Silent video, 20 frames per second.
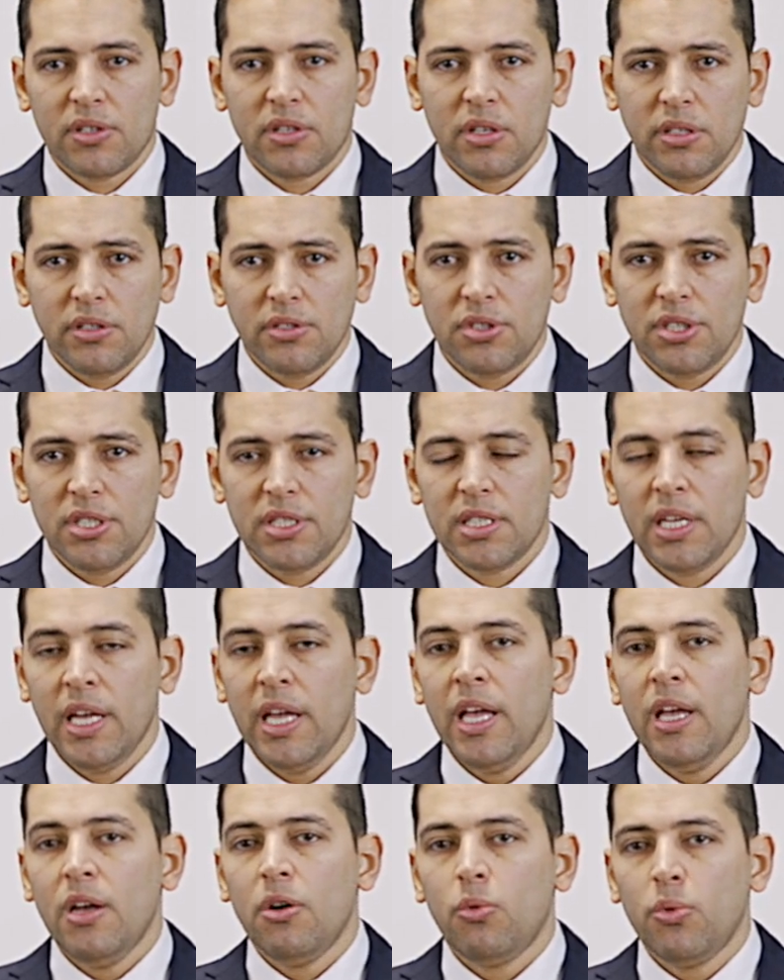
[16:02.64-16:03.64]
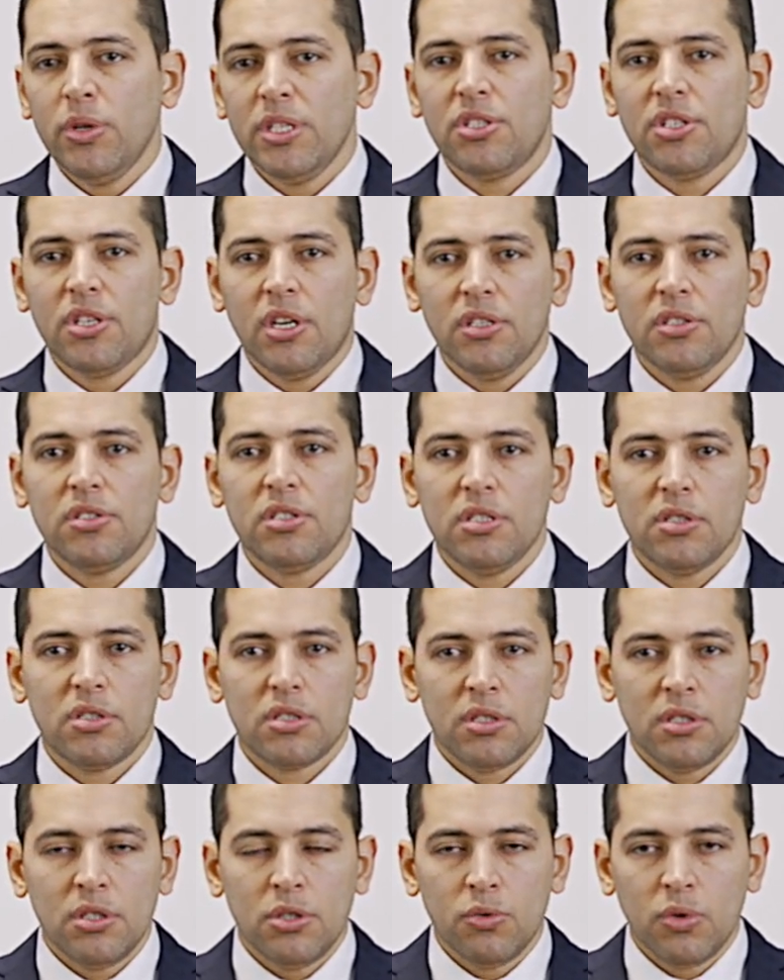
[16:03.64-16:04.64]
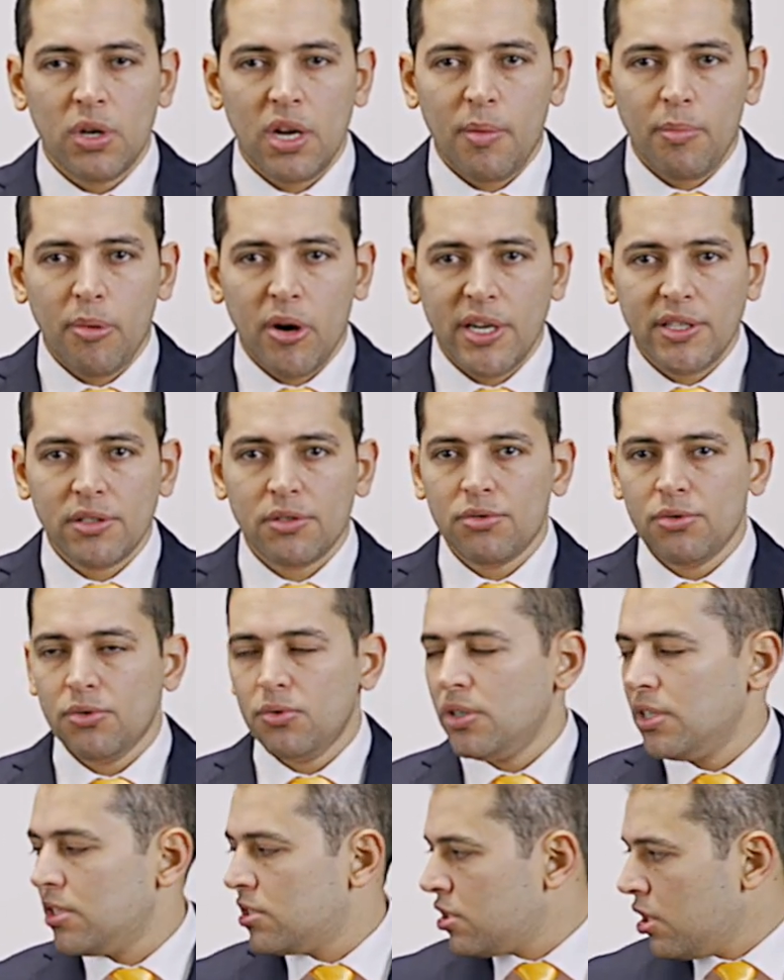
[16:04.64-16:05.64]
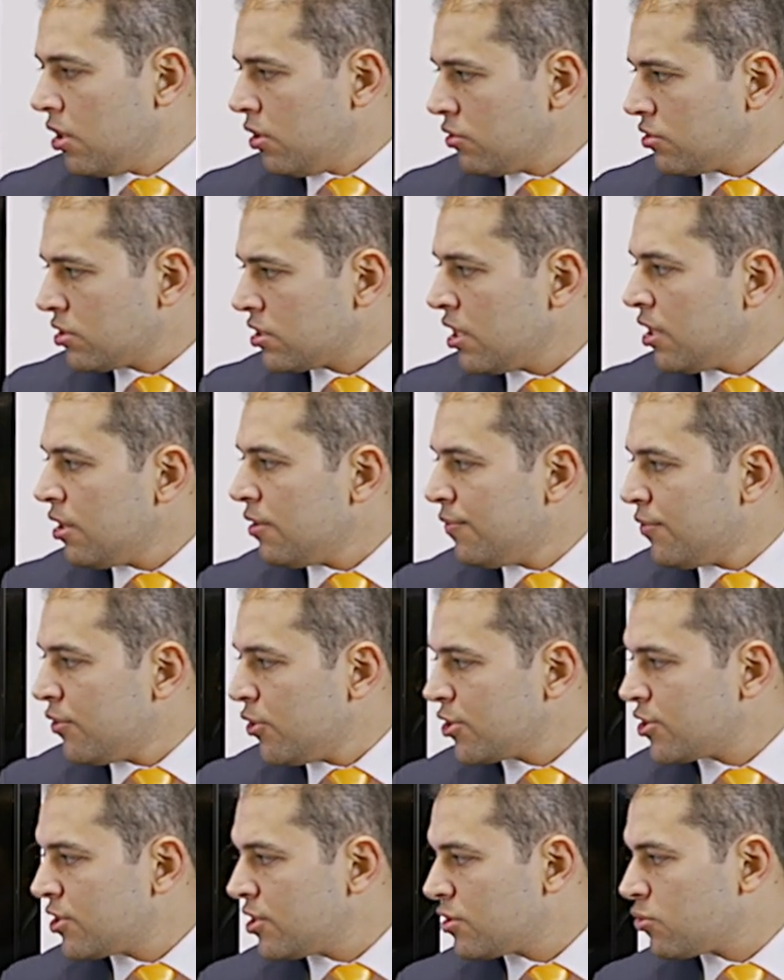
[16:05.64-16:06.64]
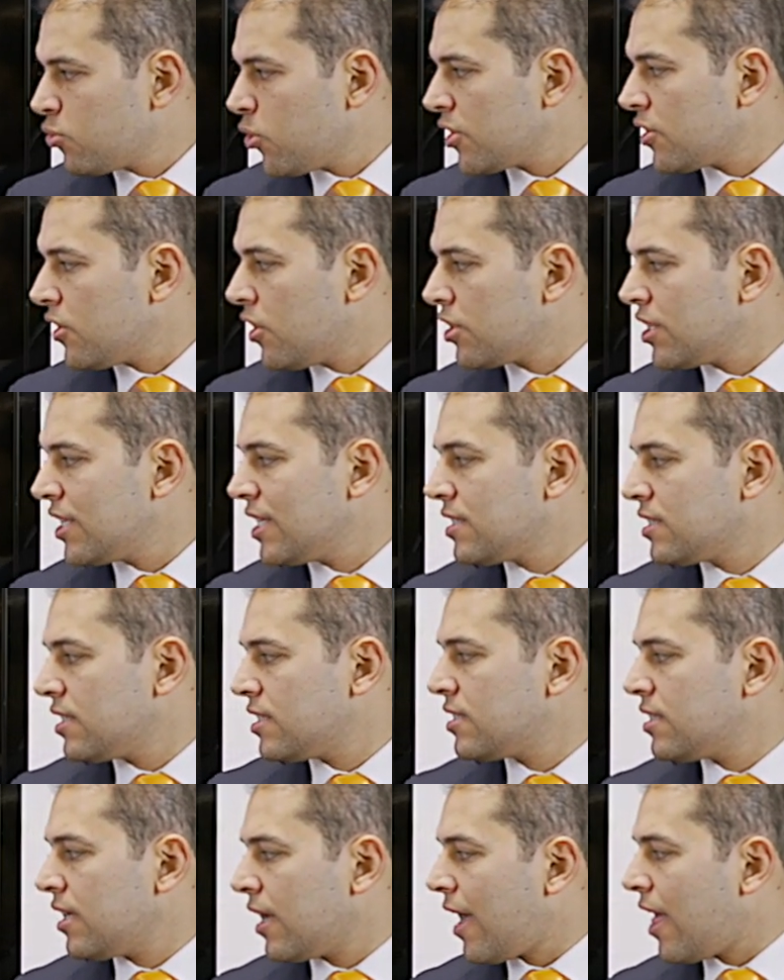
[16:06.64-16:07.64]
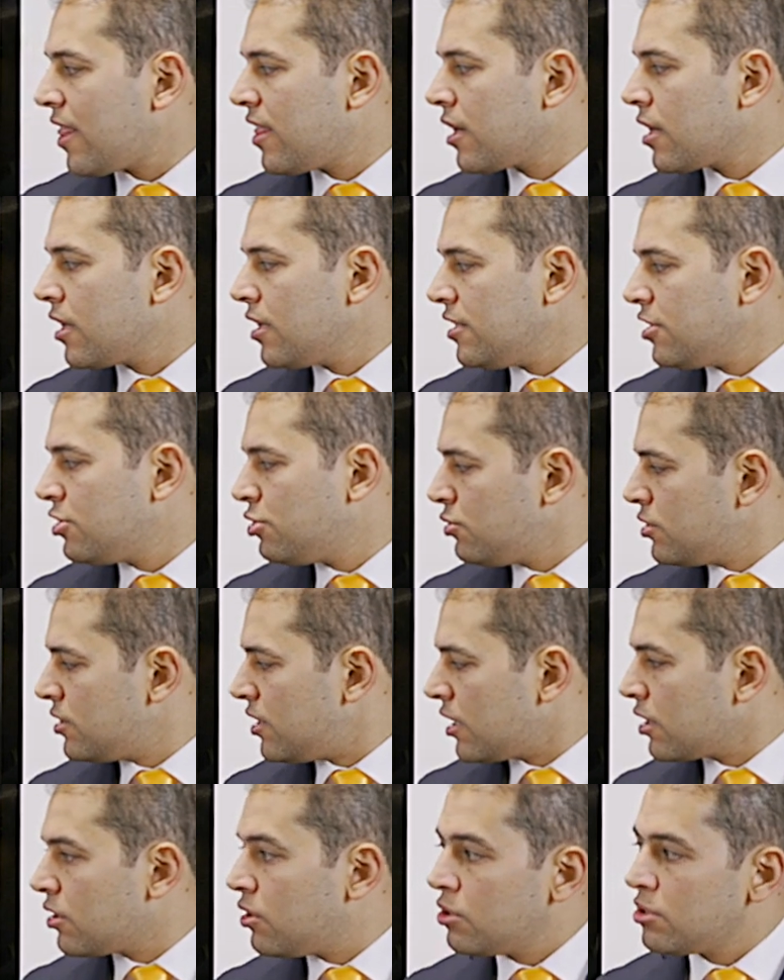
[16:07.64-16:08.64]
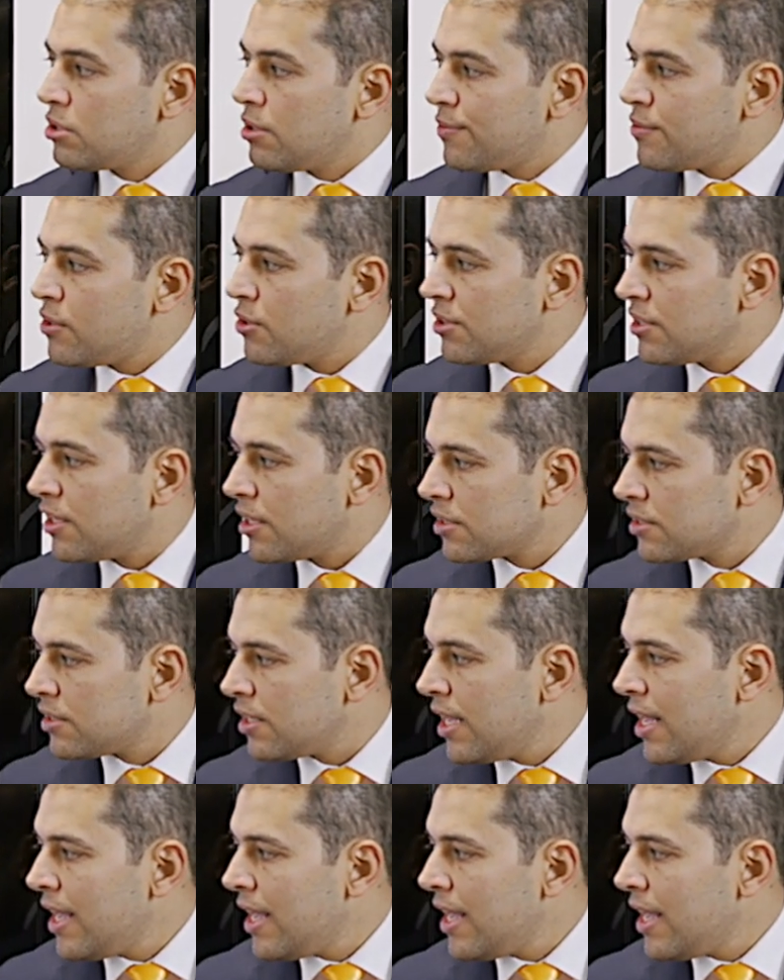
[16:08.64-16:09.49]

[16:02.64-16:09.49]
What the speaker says: countries. Which countries you will abide to its laws versus what are the existing ethical issues and codes of conduct,